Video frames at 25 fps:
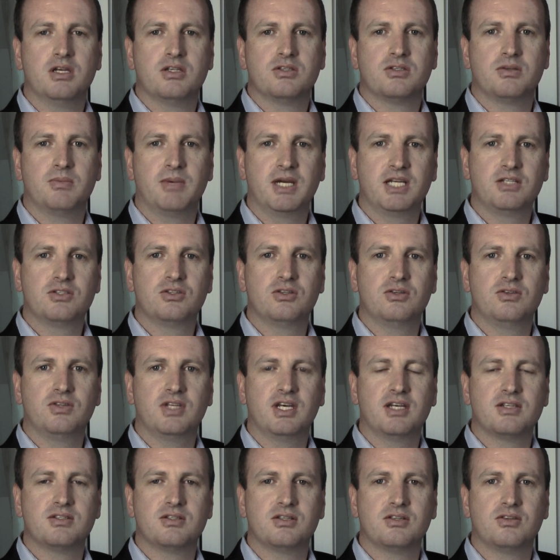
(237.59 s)
So make
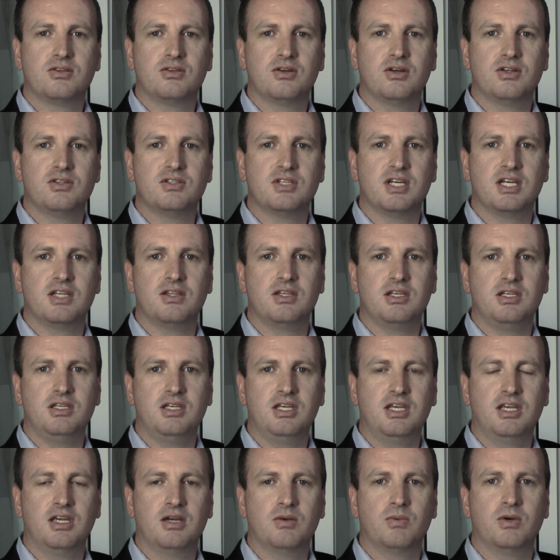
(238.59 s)
2013 the
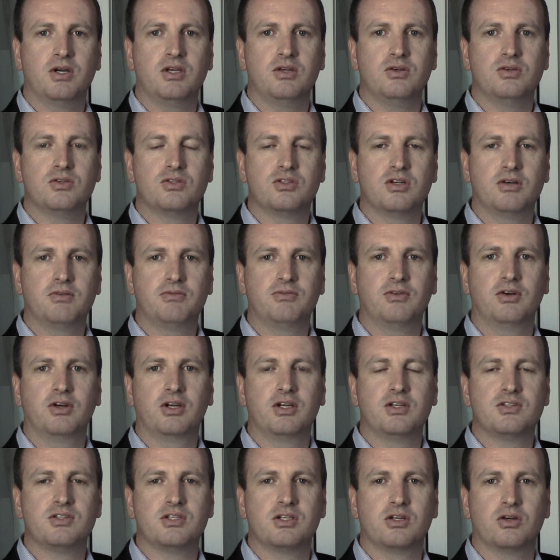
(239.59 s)
year where you stop
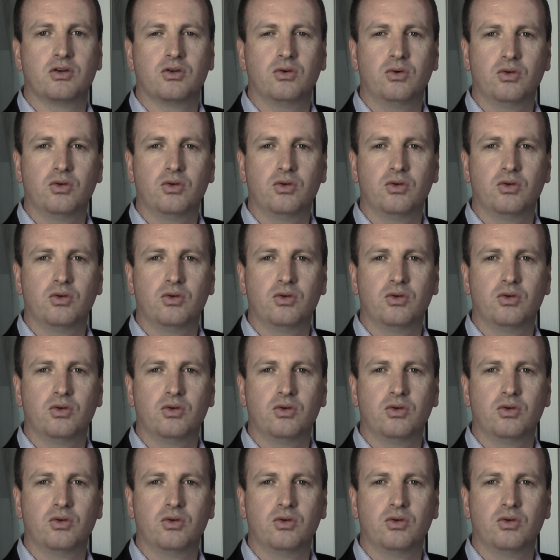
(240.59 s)
focusing on